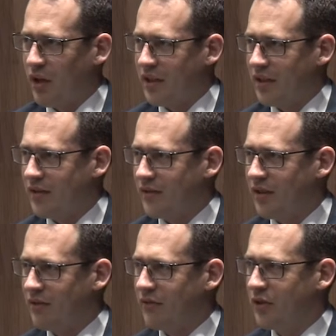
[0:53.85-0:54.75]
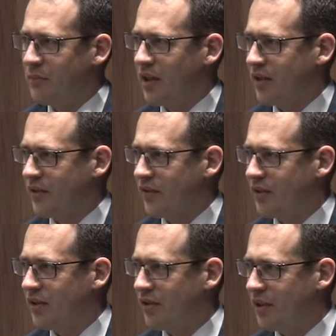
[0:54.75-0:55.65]
working at the Center for a New American
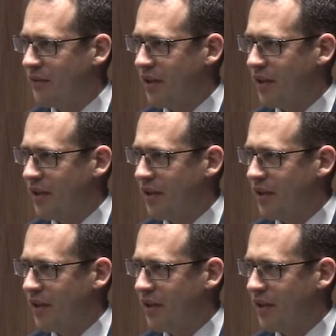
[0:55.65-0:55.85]
Security,